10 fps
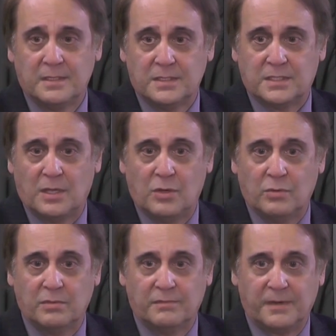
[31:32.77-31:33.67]

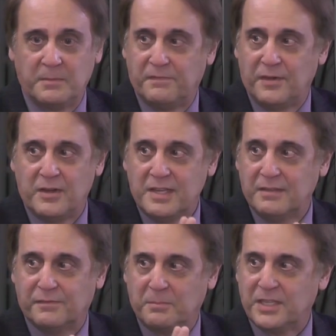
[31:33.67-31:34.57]
So from
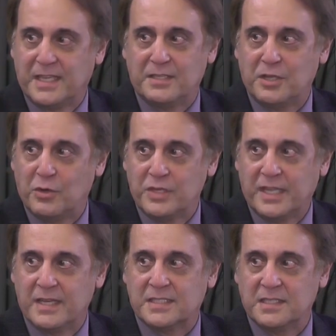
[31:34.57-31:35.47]
the get-go, you
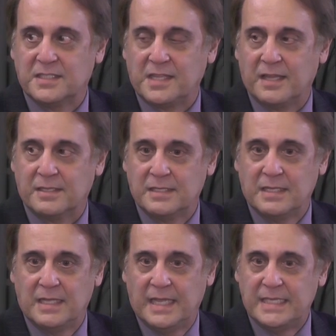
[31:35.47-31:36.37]
get a sense that
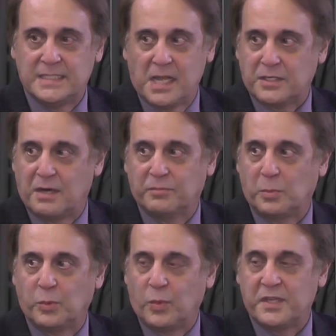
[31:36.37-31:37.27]
he's not
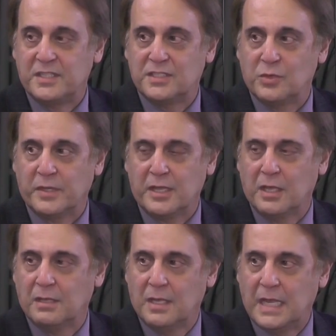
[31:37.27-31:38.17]
comfortable with what he's
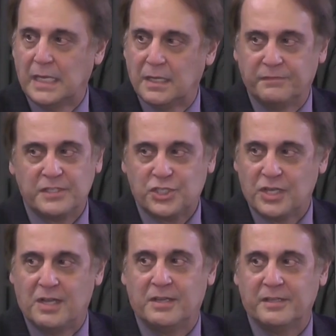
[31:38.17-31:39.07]
doing. He loved the
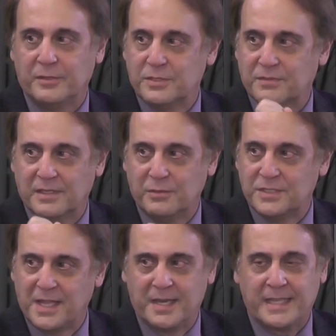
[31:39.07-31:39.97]
Shah, he was
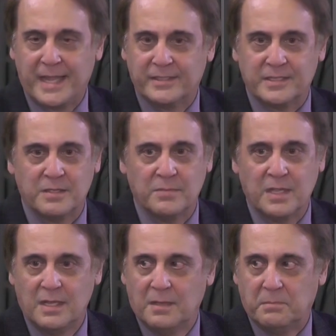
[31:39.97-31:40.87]
dedicated to him,
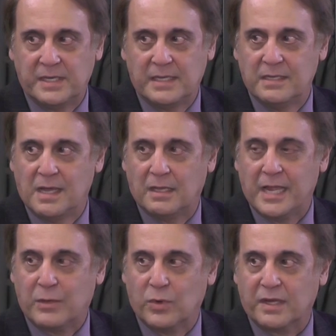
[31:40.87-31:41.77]
but he did not
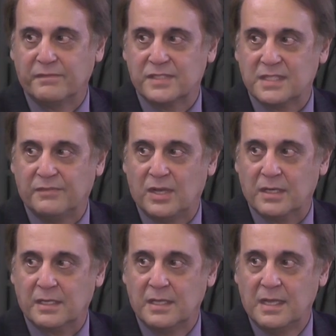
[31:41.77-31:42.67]
like working for Savak.
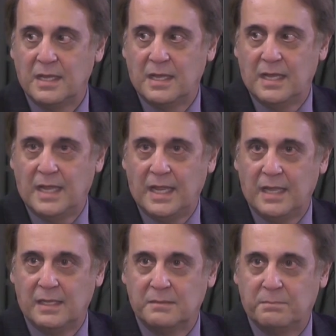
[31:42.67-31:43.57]

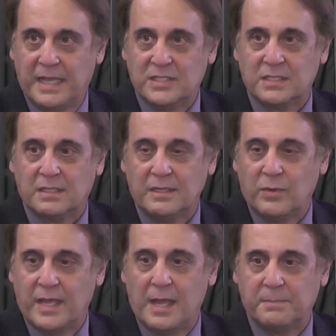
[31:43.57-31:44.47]
And basically
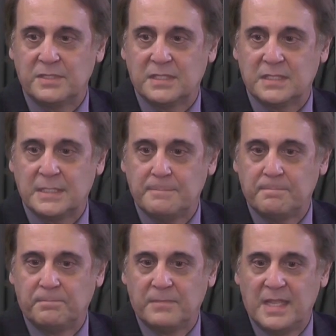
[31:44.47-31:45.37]
what happens is
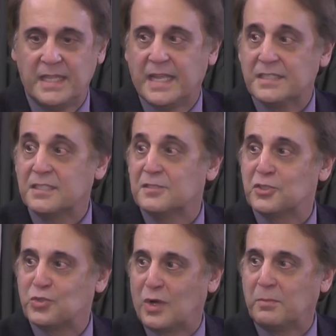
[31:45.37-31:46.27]
he gets into
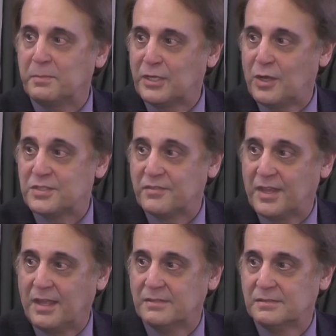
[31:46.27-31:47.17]
trouble because of that.